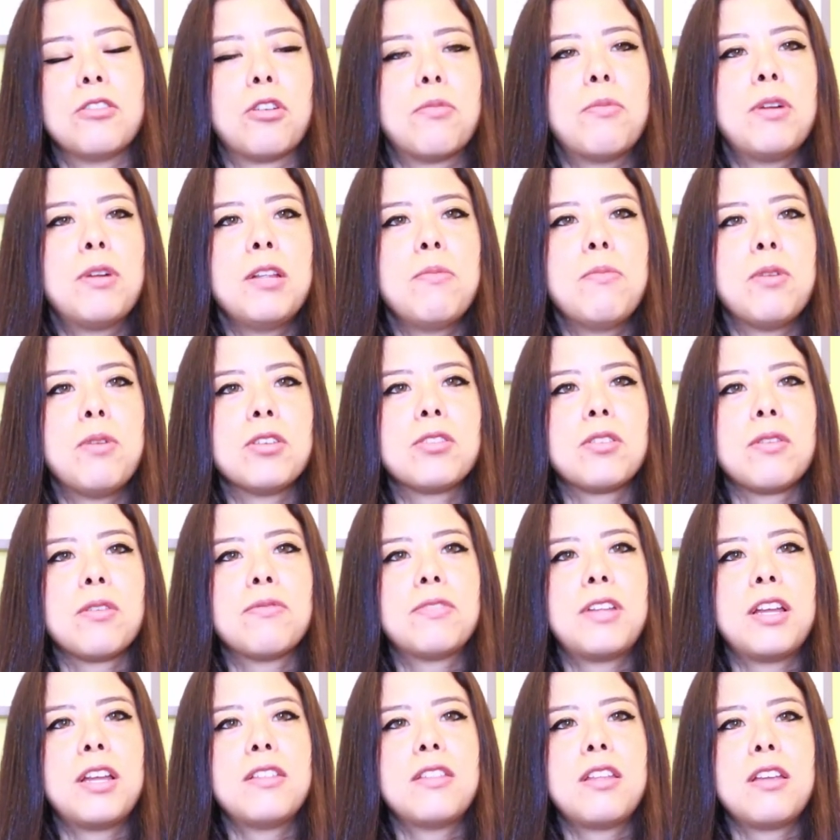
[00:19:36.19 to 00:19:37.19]
Normally, most
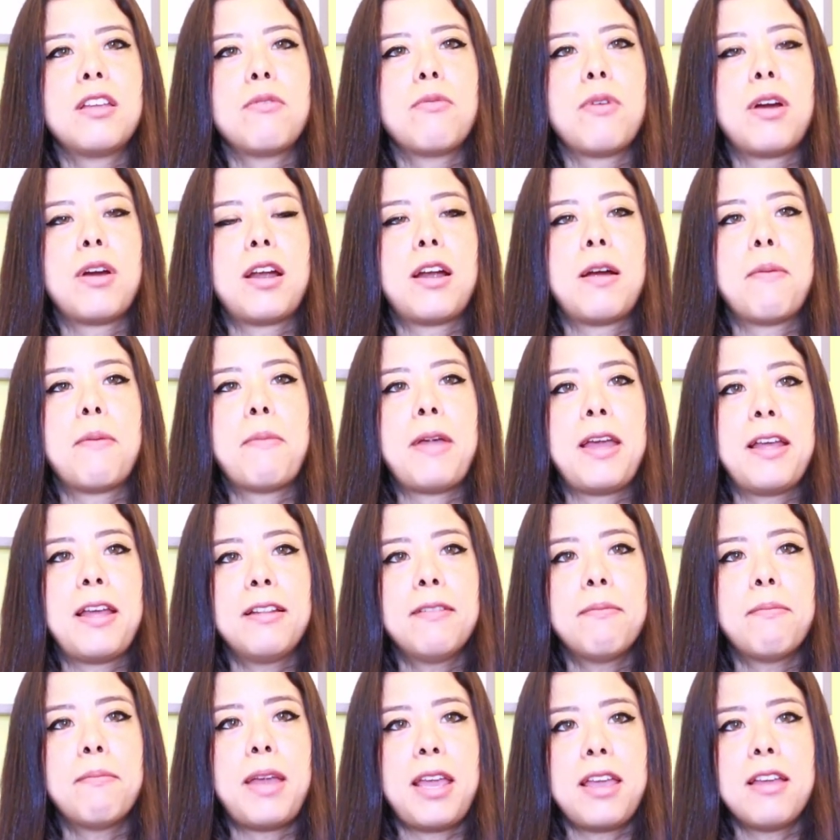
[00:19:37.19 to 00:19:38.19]
of them they were
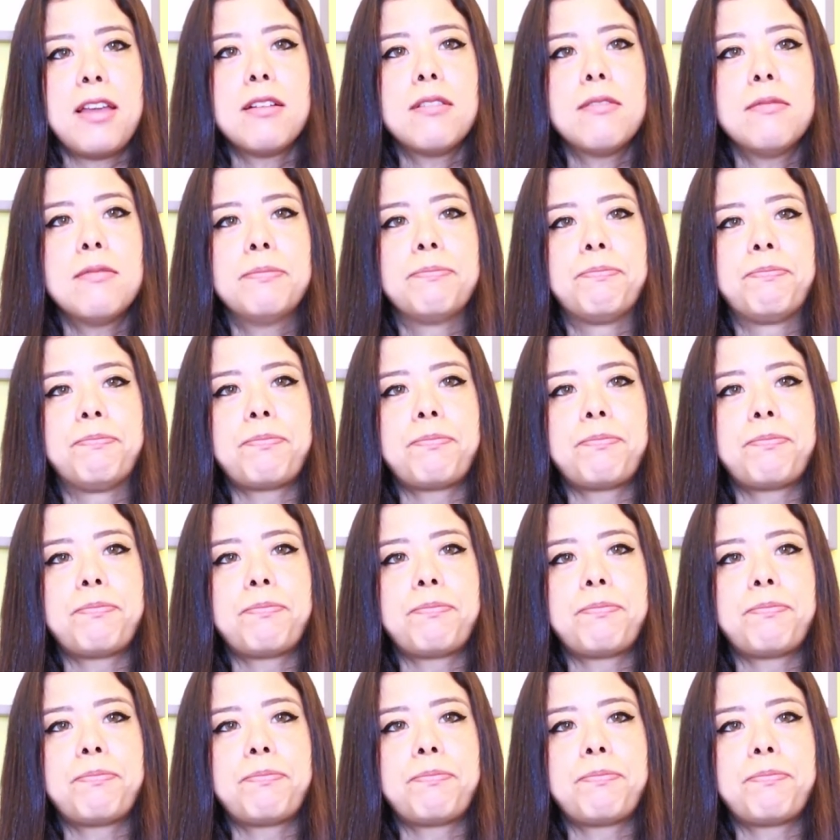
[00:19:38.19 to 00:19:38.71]
men, male